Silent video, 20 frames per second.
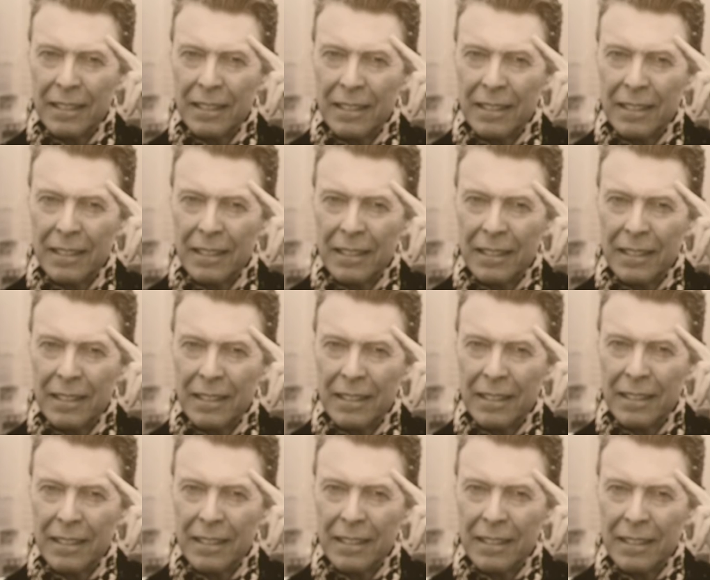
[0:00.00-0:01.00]

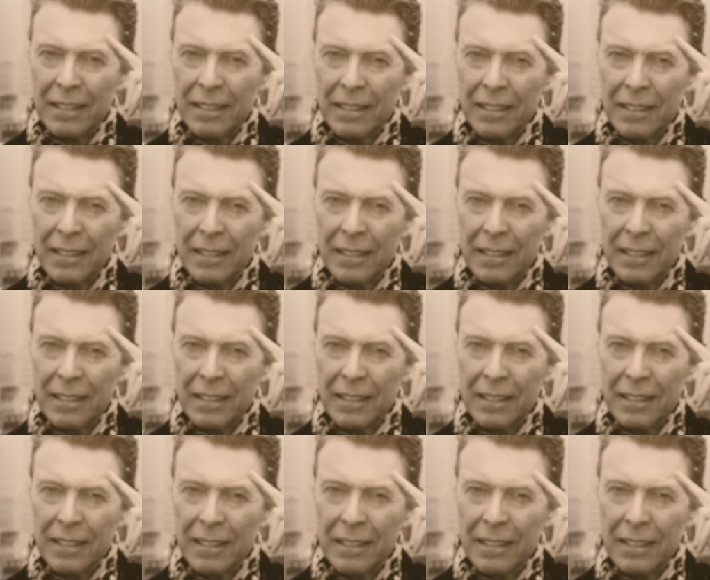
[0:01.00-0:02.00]

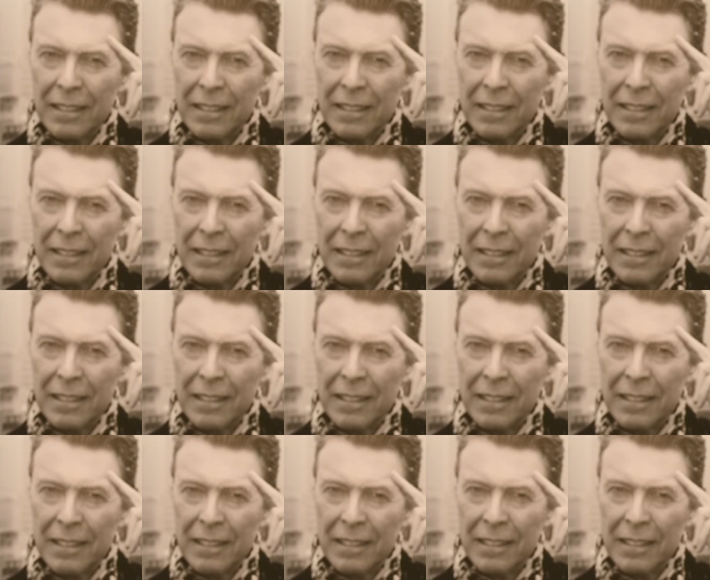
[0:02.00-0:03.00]

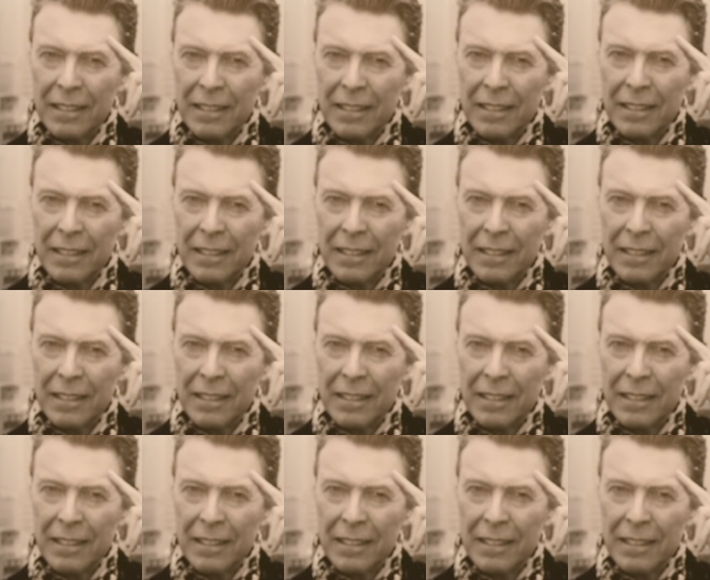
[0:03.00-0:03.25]
(not speaking)